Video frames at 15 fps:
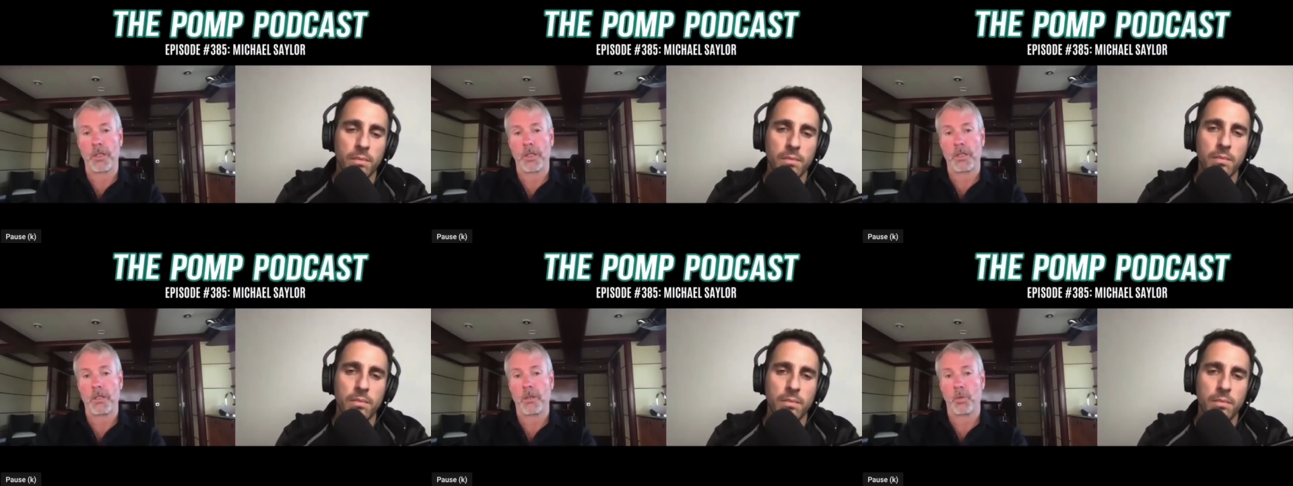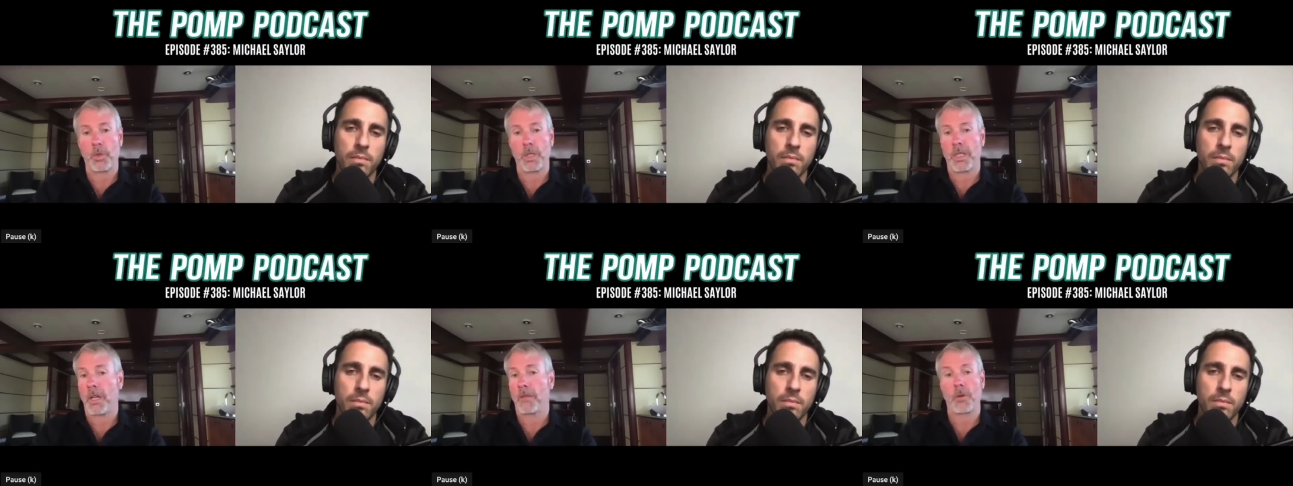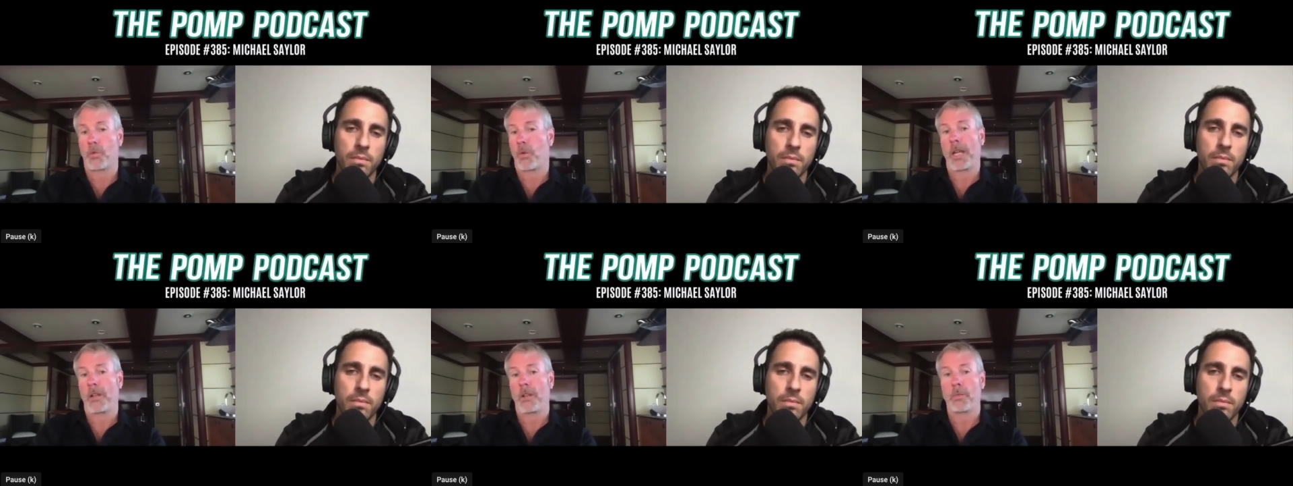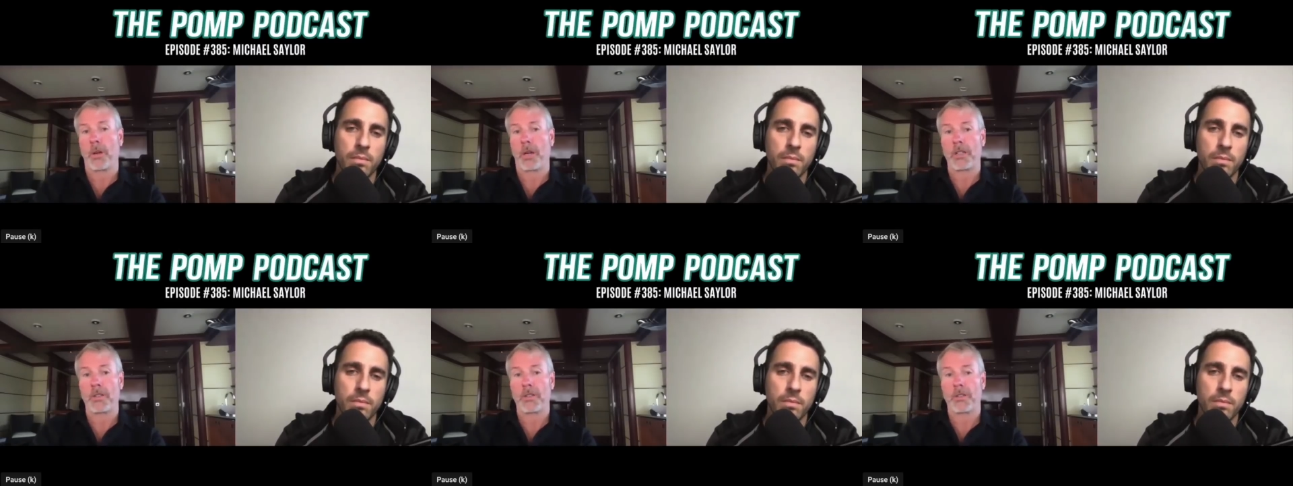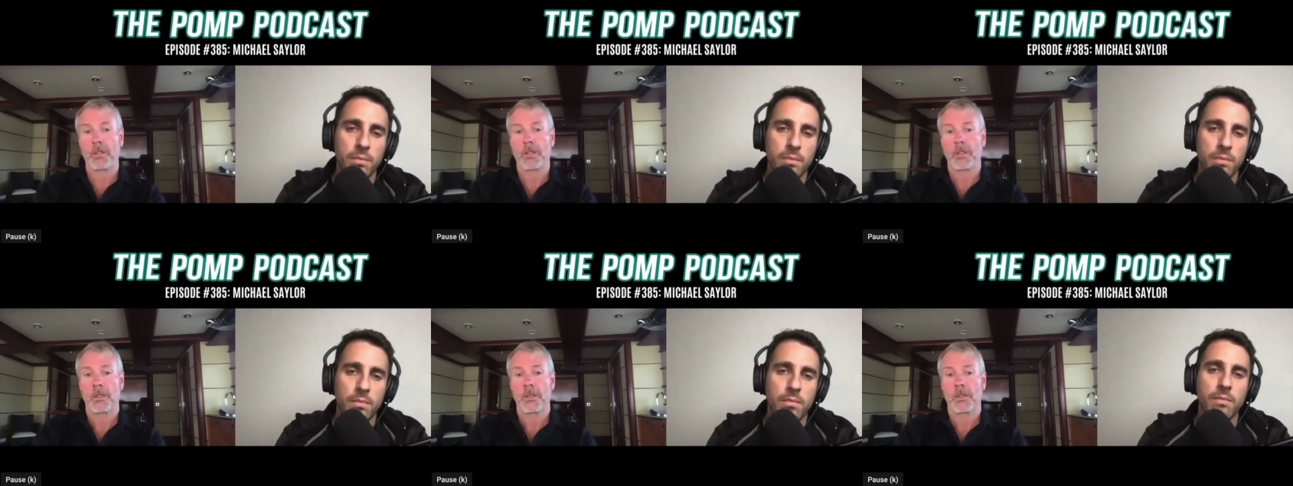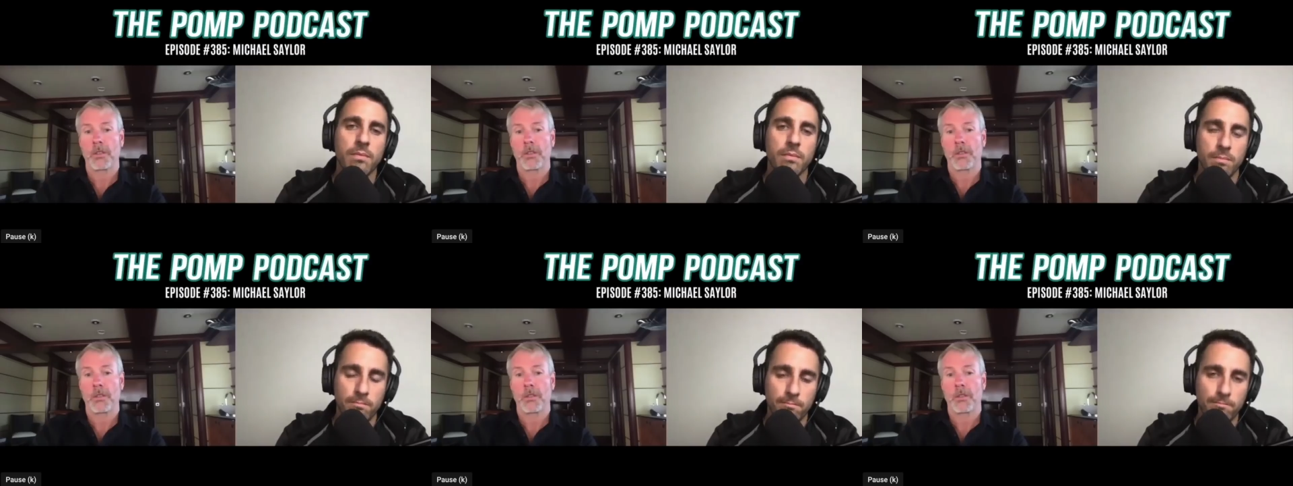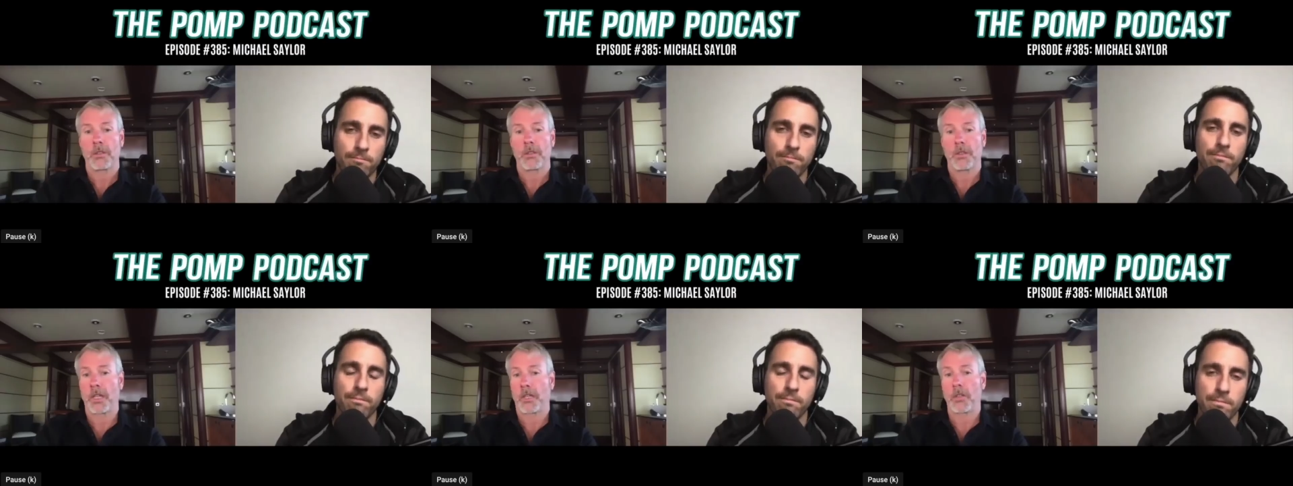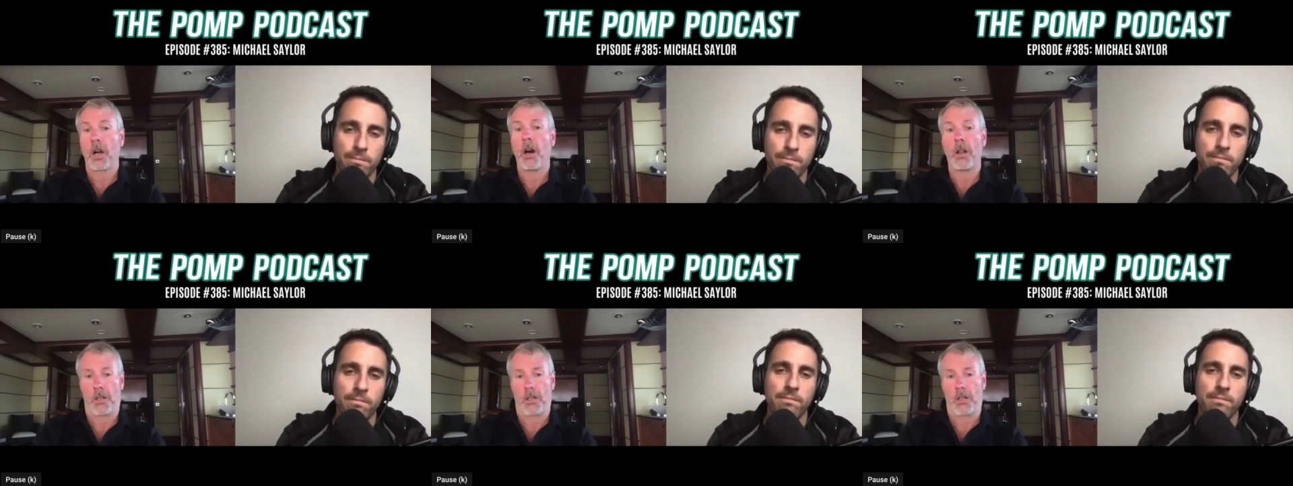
Speaker 1: and we never ran the price. Not a dollar.